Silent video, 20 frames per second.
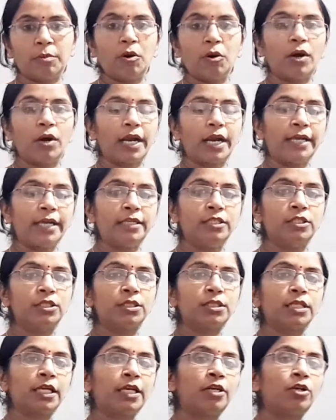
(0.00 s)
or
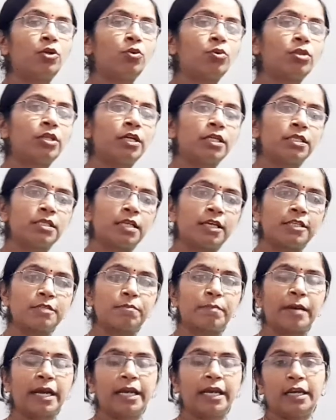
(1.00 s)
adjacent to this
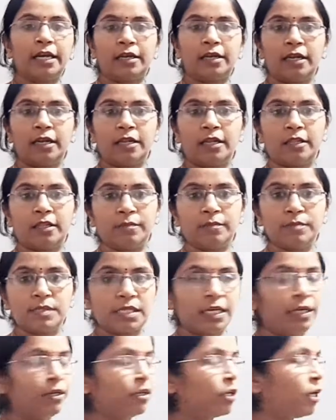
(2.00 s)
respiratory rhythm
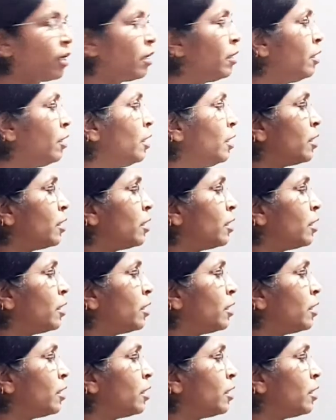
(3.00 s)
center,